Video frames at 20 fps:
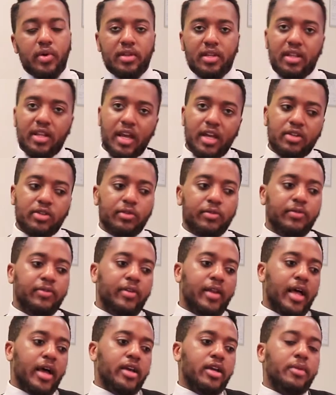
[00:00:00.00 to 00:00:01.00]
and then they had to
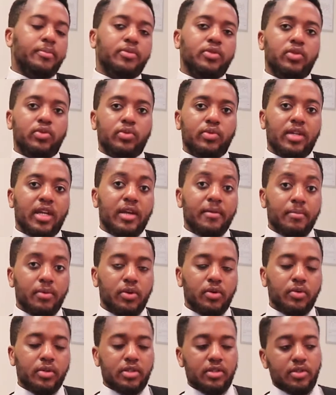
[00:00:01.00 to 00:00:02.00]
fly up to
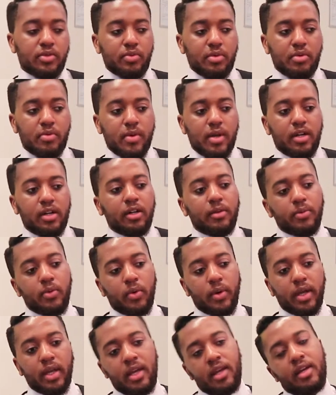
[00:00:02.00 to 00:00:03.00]
Ningbo, which is where we ended up
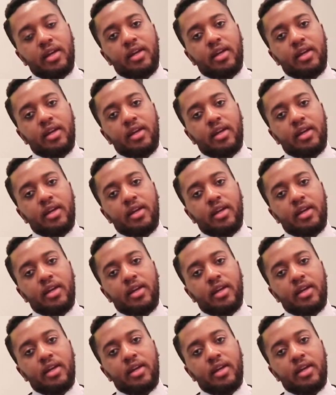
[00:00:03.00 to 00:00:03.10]
going.